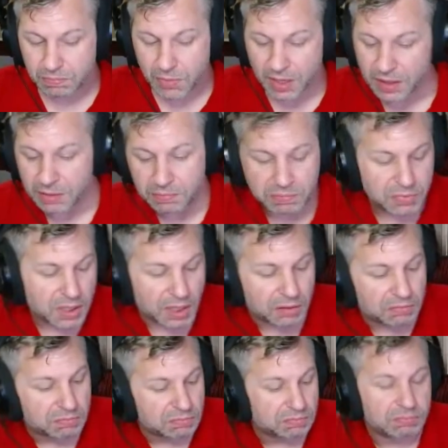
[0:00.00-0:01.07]
And then,
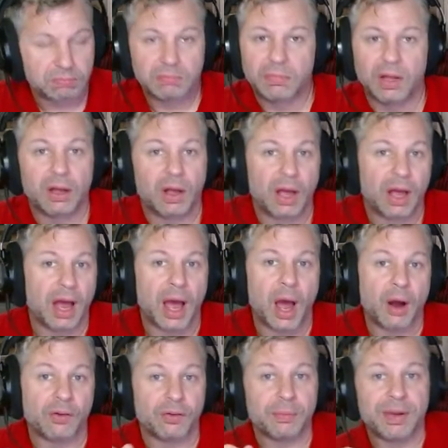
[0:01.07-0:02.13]

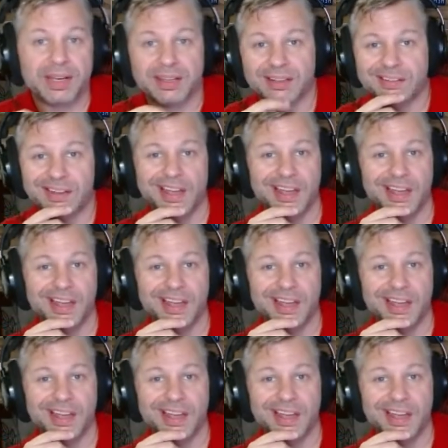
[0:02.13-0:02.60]
however many